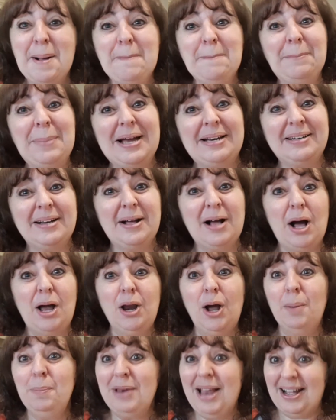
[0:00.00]
And
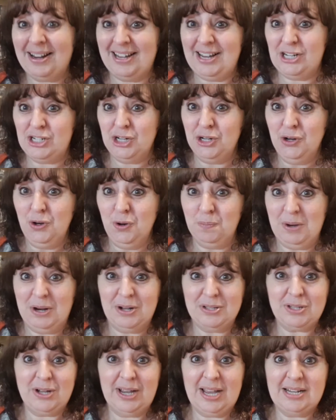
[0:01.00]
I'm lucky too
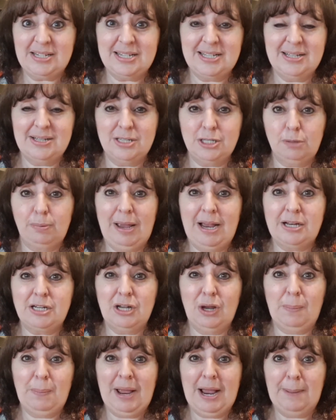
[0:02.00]
because I get to speak
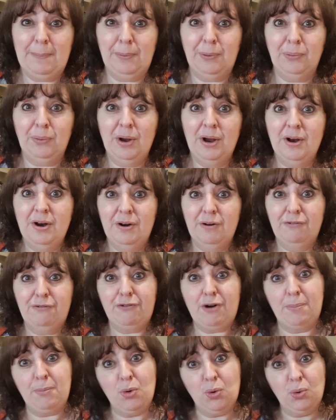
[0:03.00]
to people
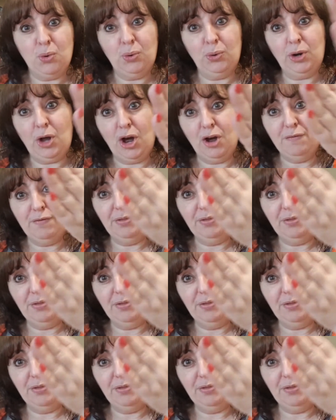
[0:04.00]
from all over